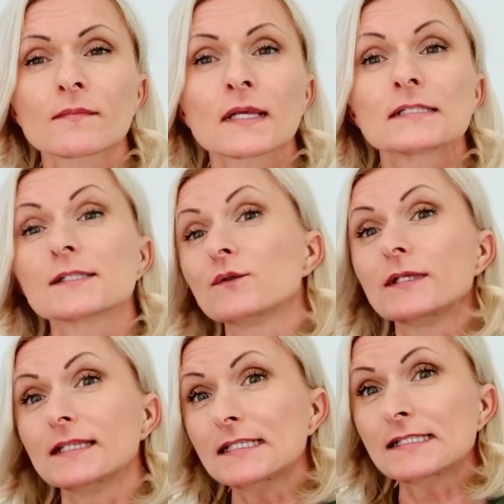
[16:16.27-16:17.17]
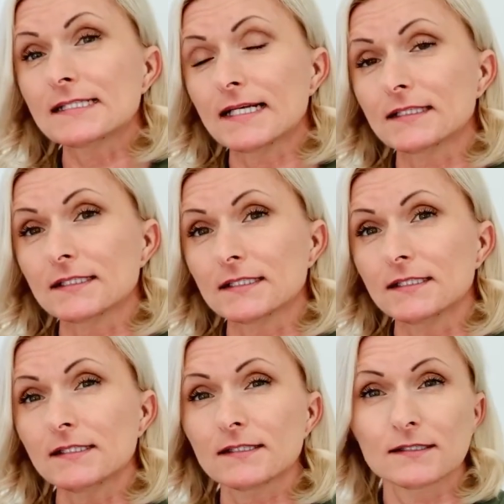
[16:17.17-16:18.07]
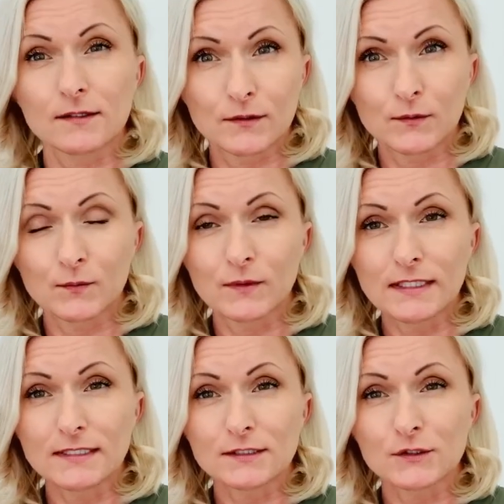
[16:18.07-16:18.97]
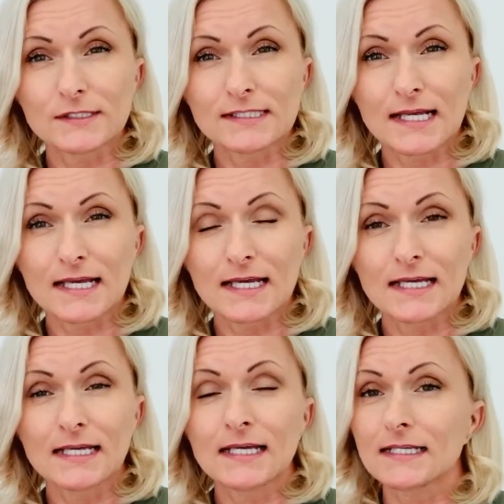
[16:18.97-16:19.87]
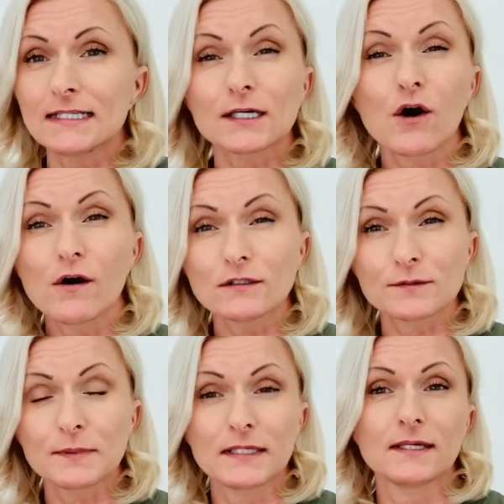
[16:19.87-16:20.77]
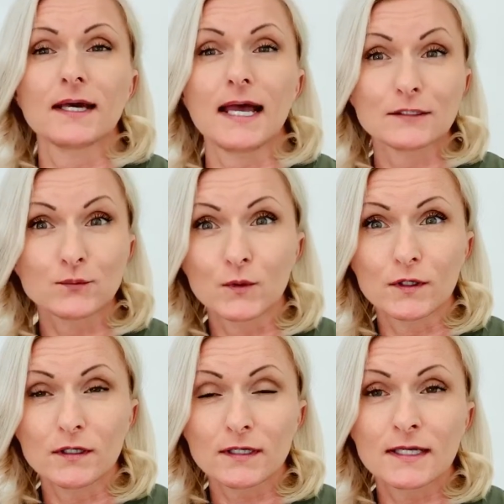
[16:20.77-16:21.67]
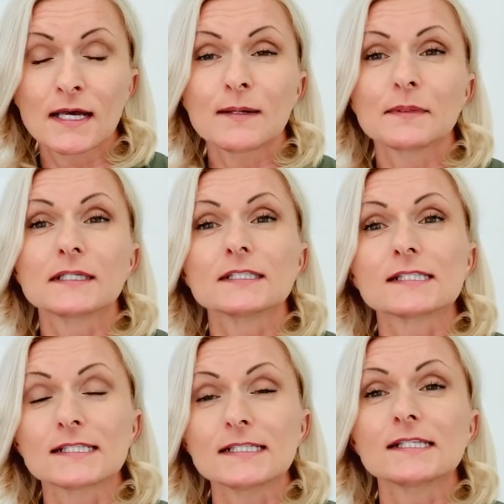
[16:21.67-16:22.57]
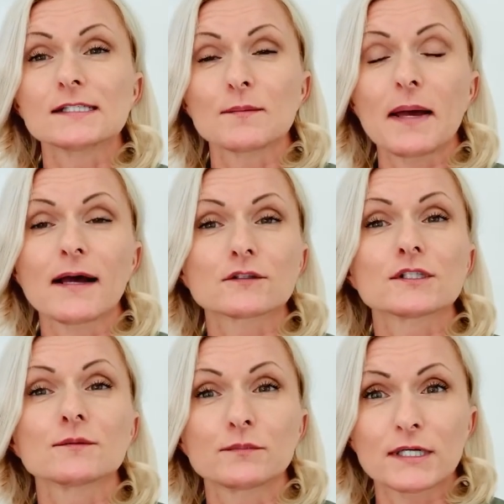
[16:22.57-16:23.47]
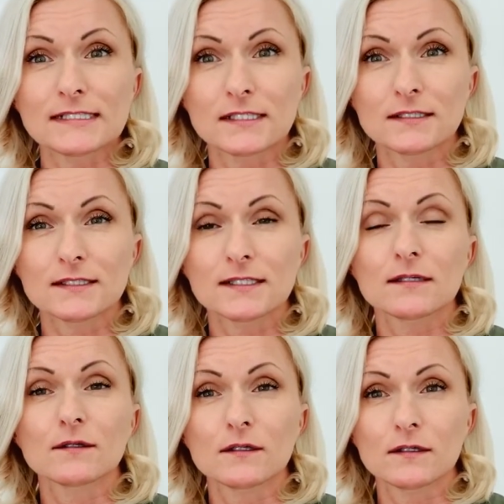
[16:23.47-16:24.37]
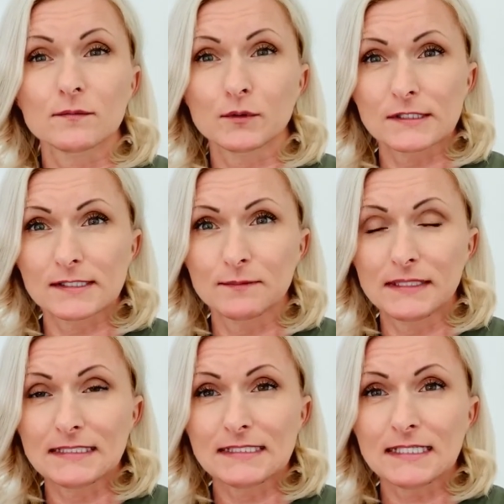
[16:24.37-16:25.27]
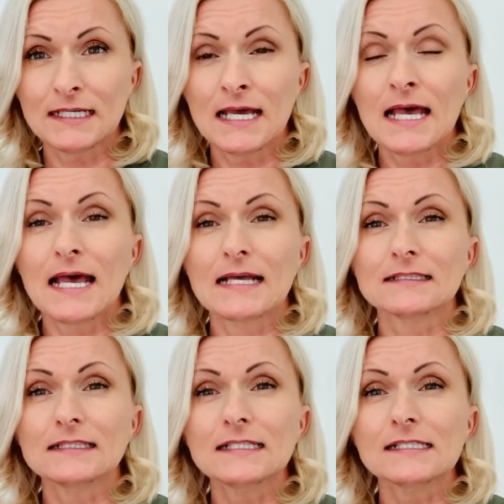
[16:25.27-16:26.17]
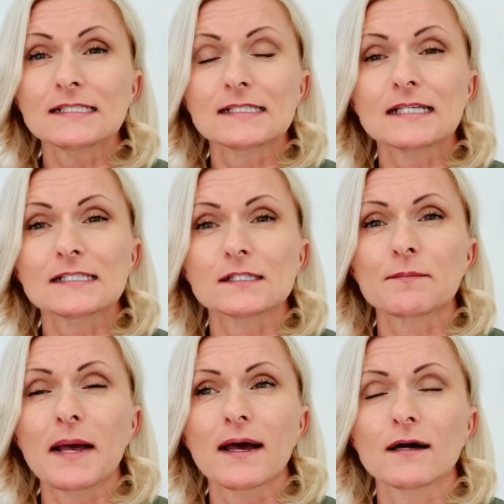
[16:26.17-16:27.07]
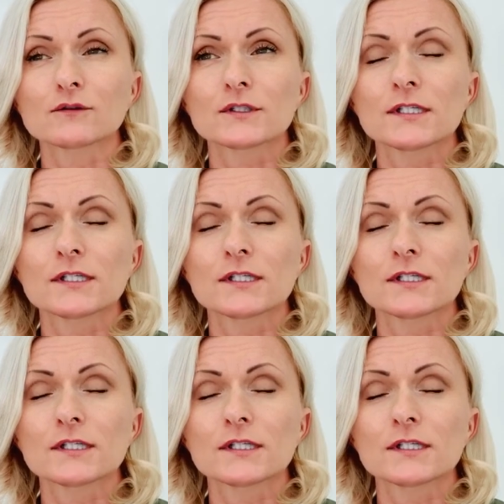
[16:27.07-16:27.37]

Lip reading: So in this sentence, we need to say he can't be at work, because this is about present possibility, and this is about